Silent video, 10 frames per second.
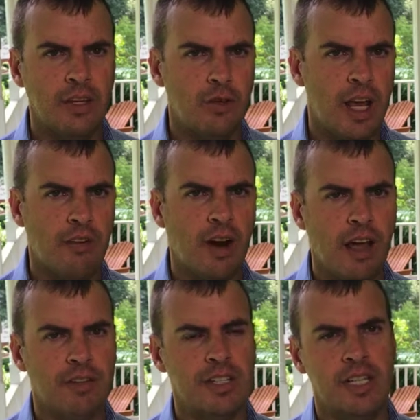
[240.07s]
you never
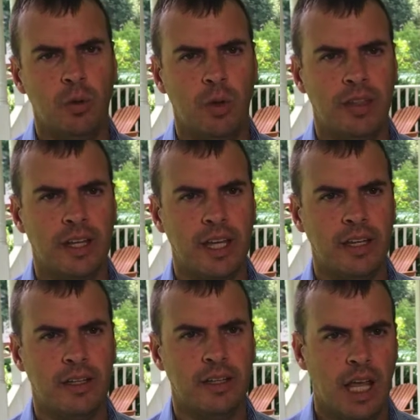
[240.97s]
have to deal with
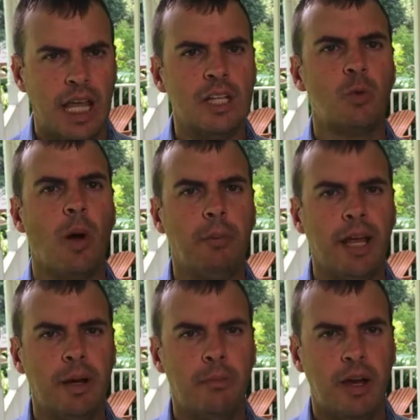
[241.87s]
again. Is one
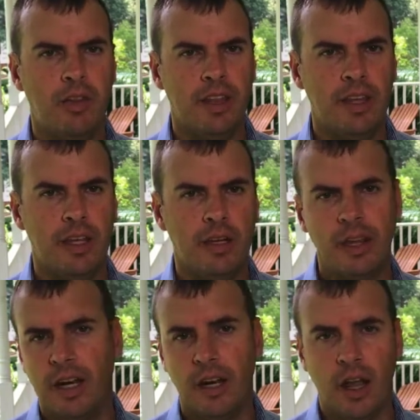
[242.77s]
plan better
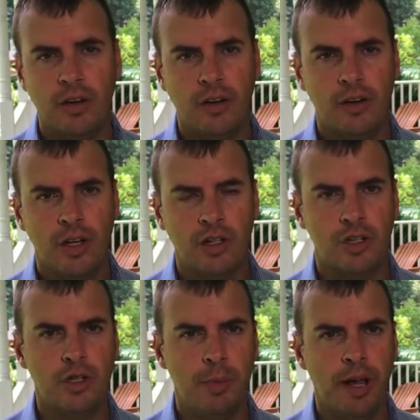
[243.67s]
than another?
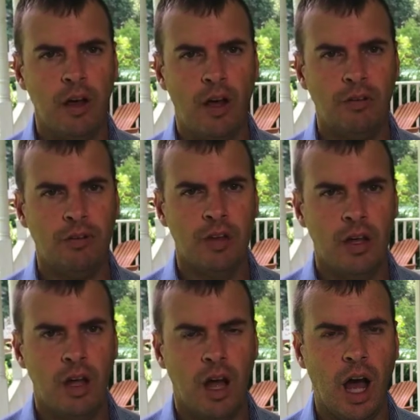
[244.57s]
Should you pay off
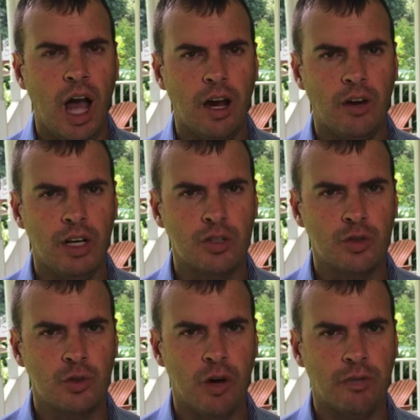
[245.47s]
a higher
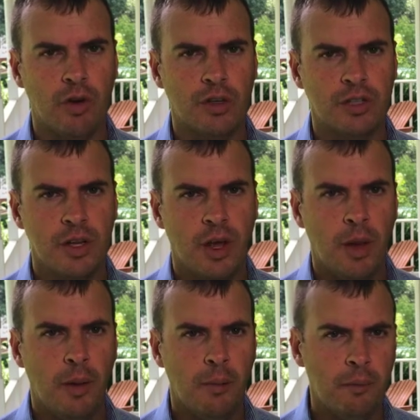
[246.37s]
interest rate first?
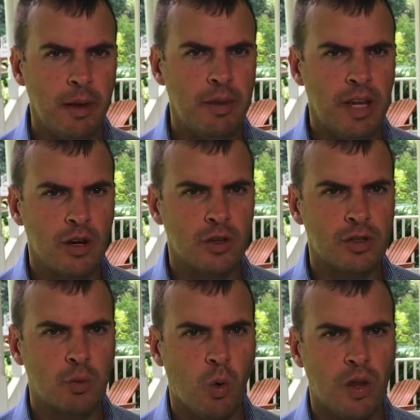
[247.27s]
Maybe
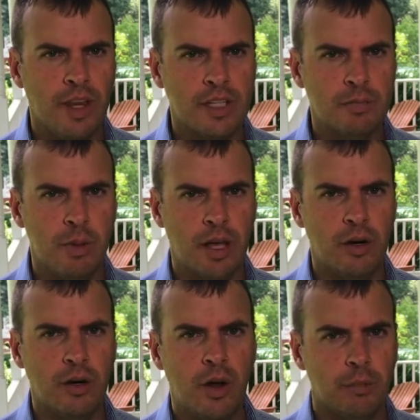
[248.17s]
there's one that's
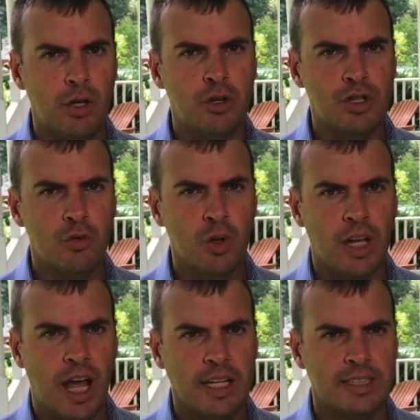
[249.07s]
better, but you should
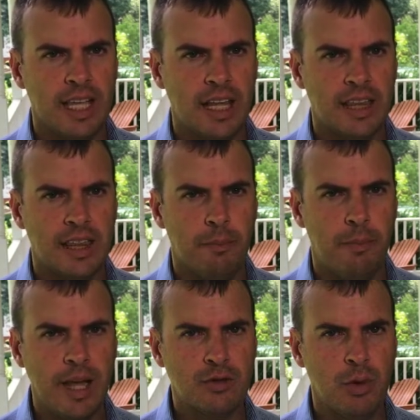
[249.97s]
realize that the
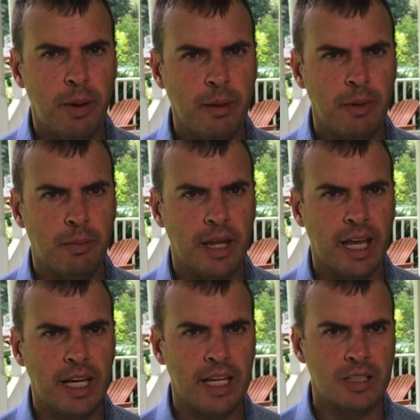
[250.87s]
best repayment
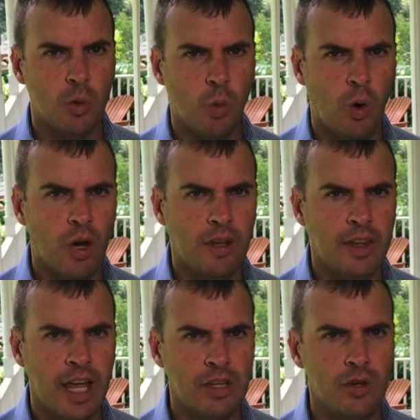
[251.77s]
plan is the
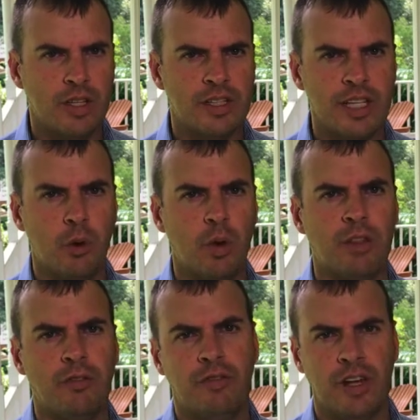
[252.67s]
one that you can stick
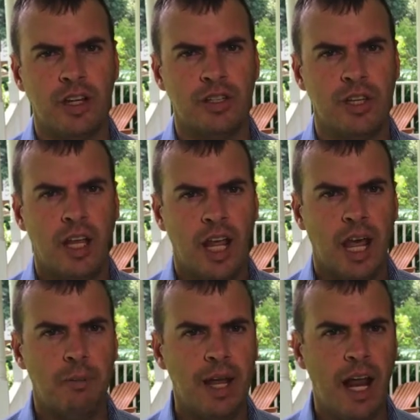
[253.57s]
with and finish.
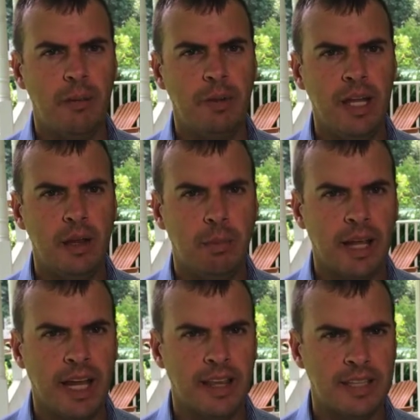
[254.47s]
It may not be the
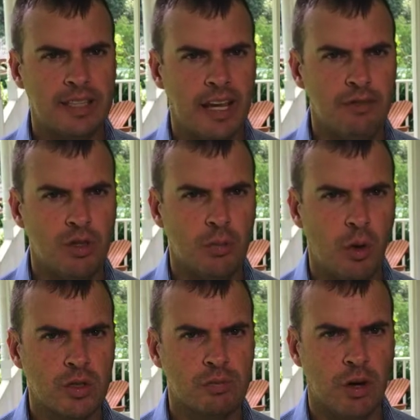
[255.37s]
plan that saves you the
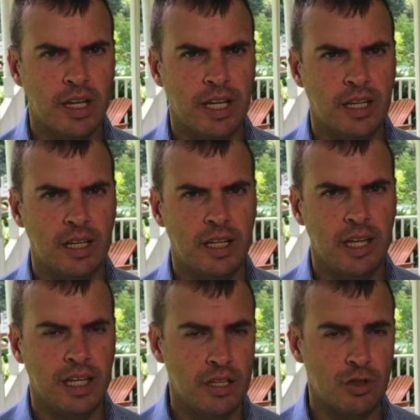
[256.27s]
most money
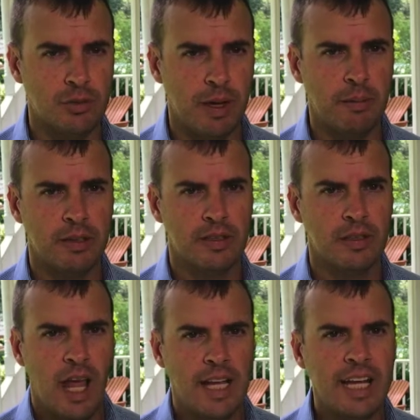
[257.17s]
in interest payments.
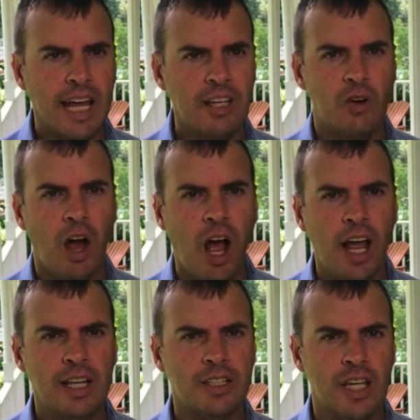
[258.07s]
Attacking your
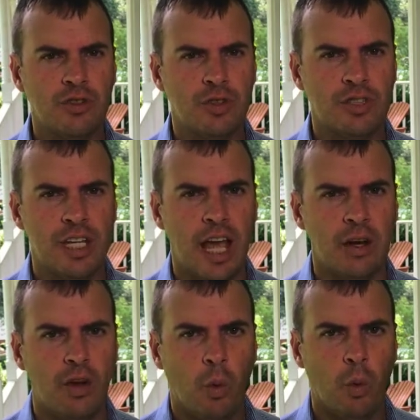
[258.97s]
highest interest
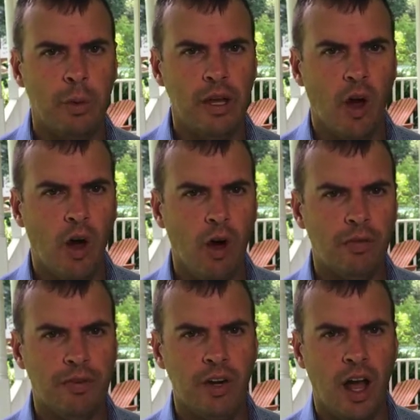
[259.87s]
debt will be all
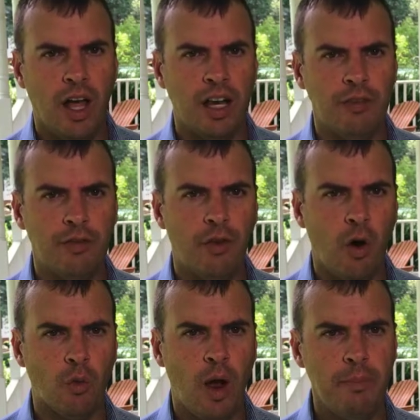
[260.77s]
for naught if you
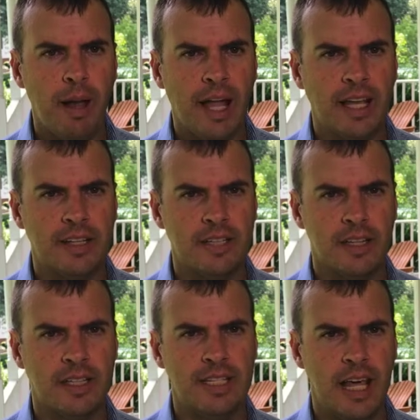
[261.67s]
fall right back into
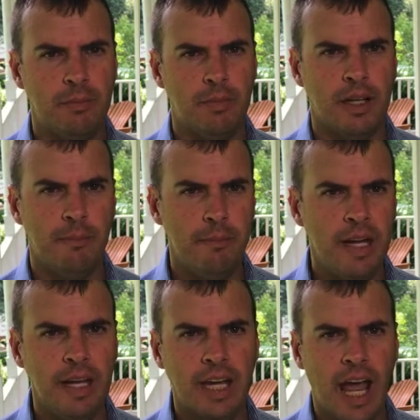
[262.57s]
the debt
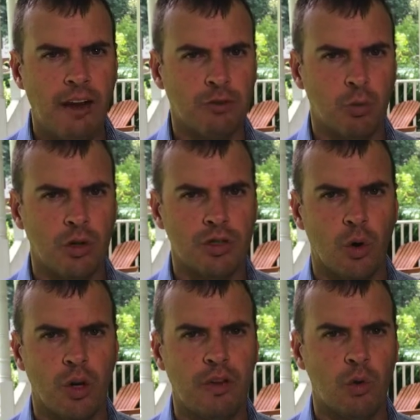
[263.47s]
immediately afterwards,
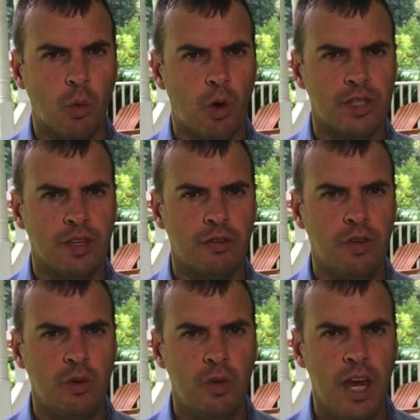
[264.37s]
or even worse, if
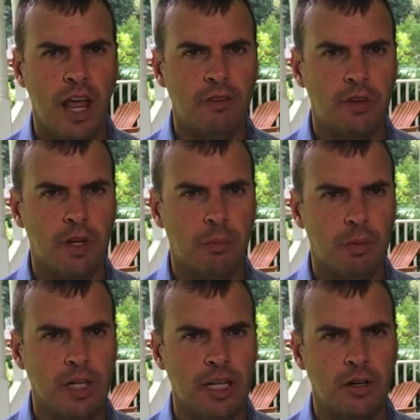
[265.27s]
you never
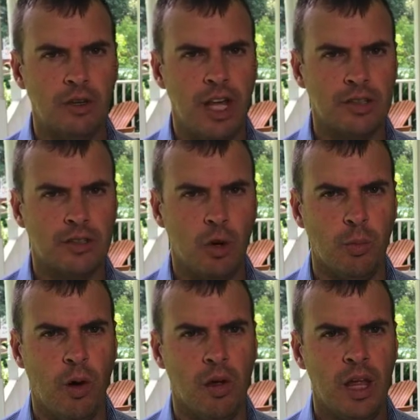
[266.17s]
complete your debt
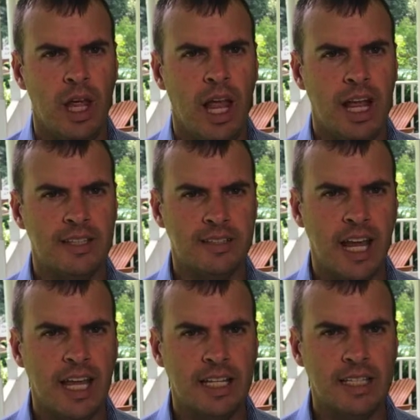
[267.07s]
snowball and
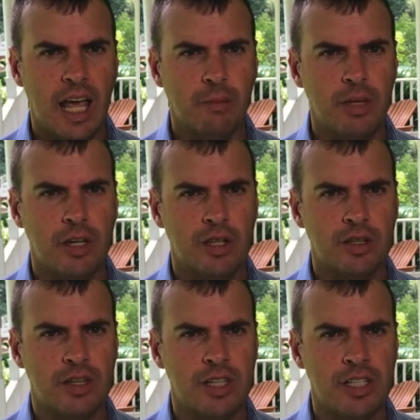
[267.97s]
stay in debt because
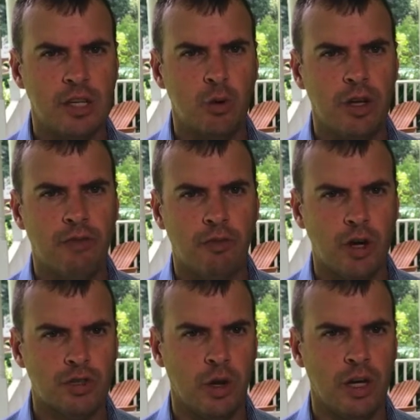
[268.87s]
you're continually
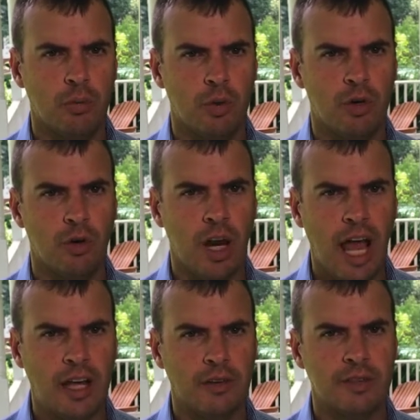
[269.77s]
frustrated with your
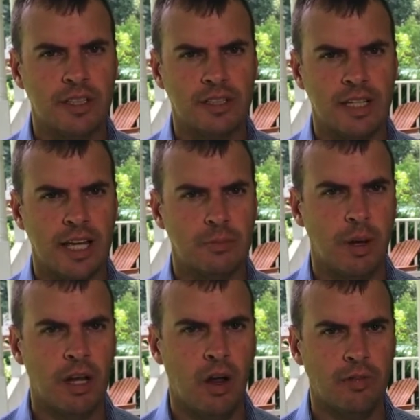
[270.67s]
lack of success
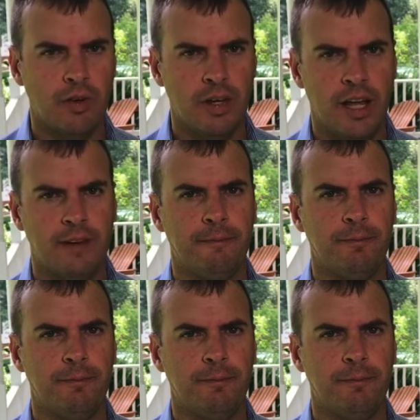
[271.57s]
paying off your debt.